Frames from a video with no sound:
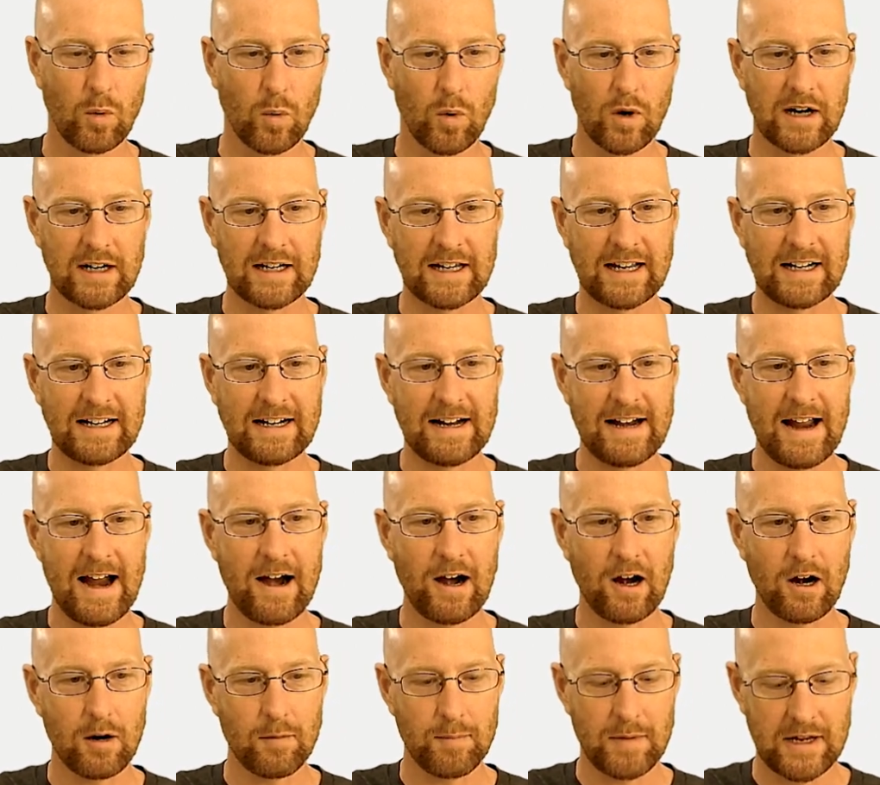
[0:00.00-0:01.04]
we're going to get an
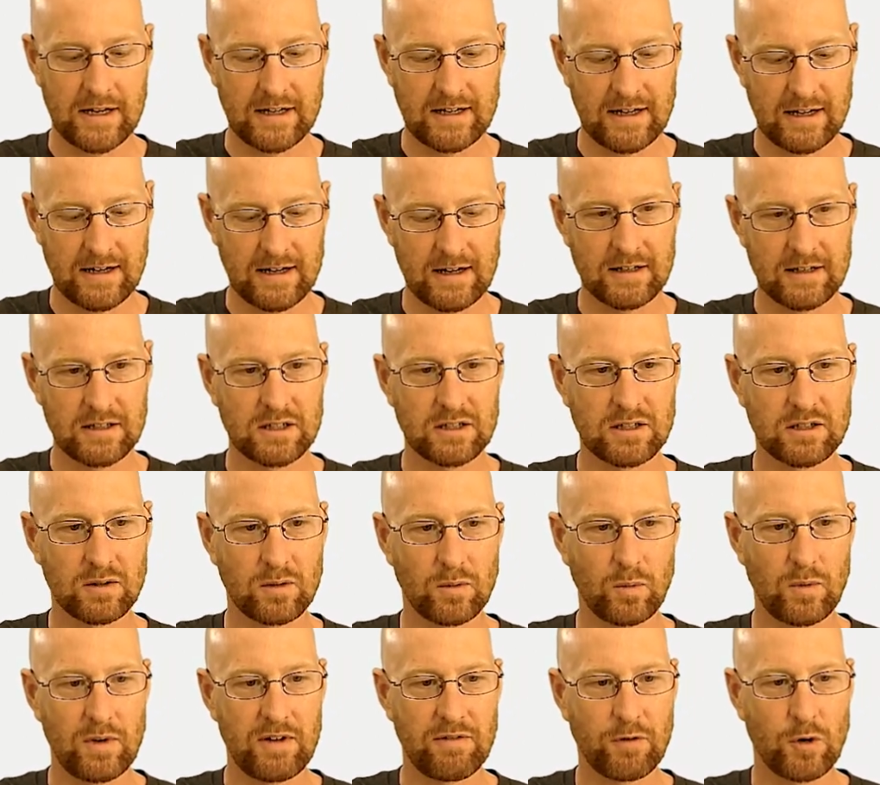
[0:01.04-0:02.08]
error because
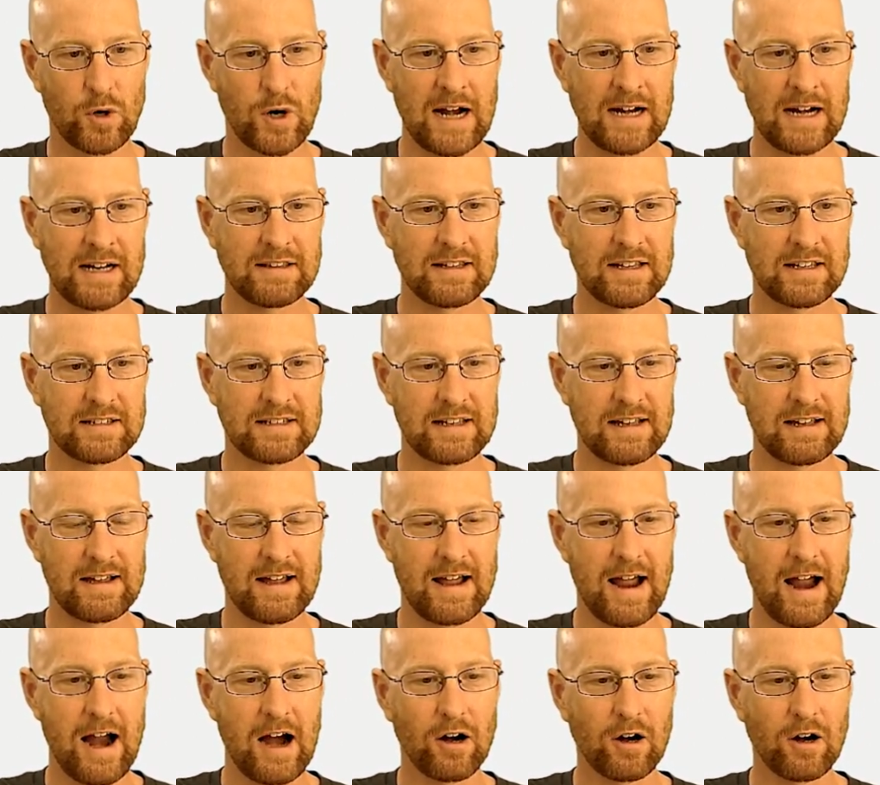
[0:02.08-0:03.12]
we've created this
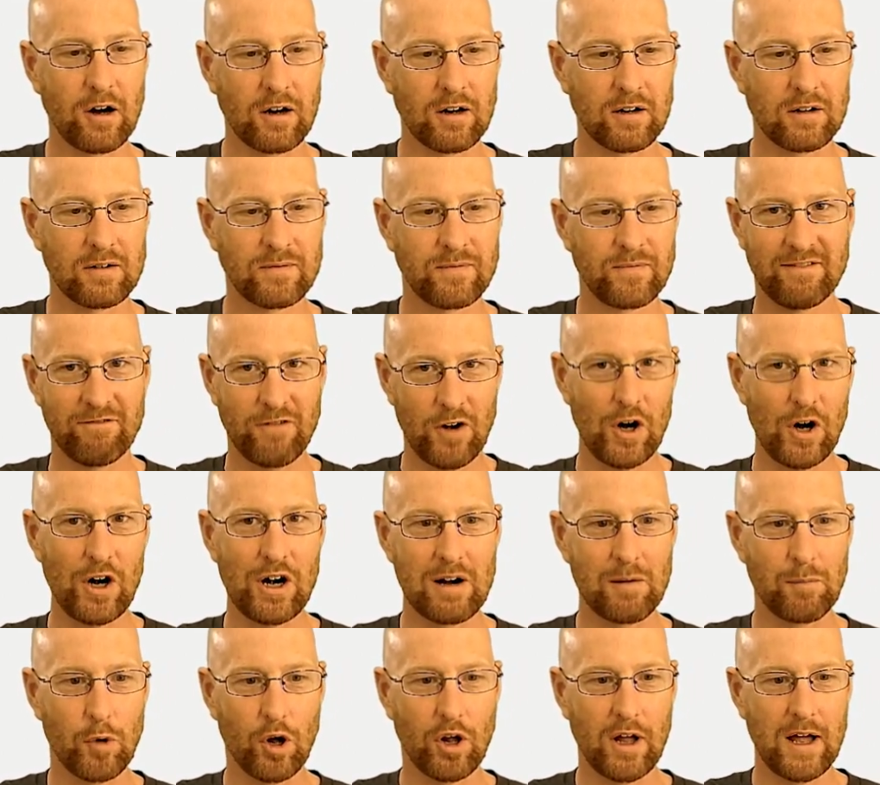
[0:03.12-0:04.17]
error
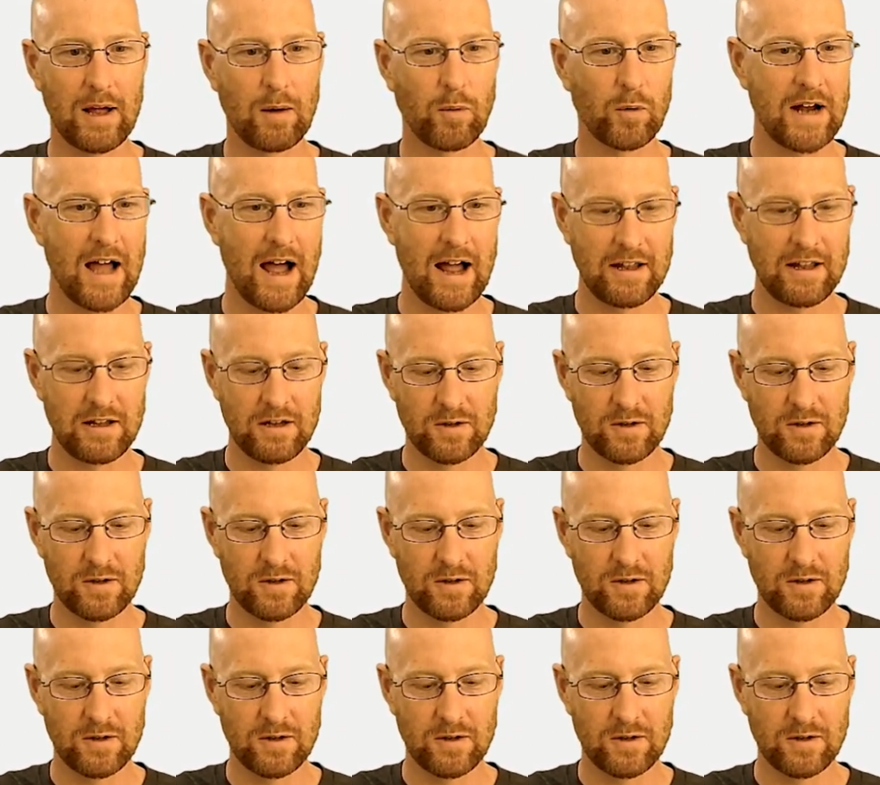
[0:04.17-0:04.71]
variable and we're not